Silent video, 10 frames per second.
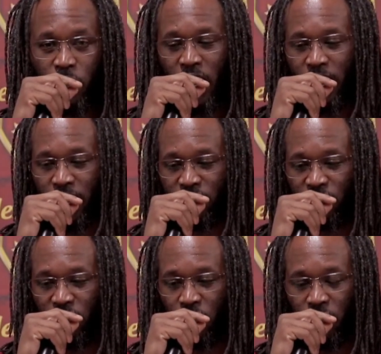can't
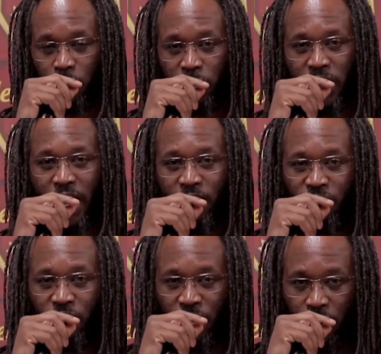necessarily plan
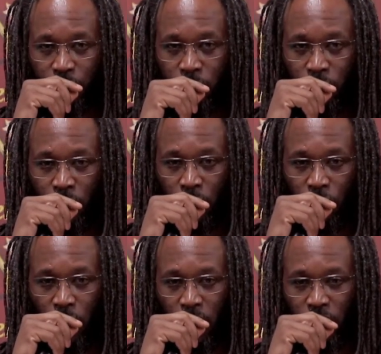for them,
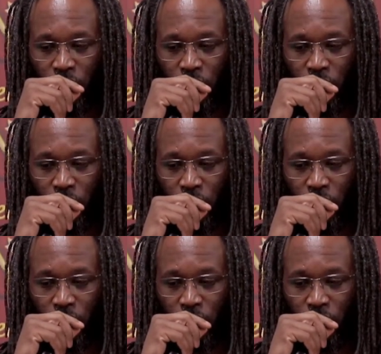right?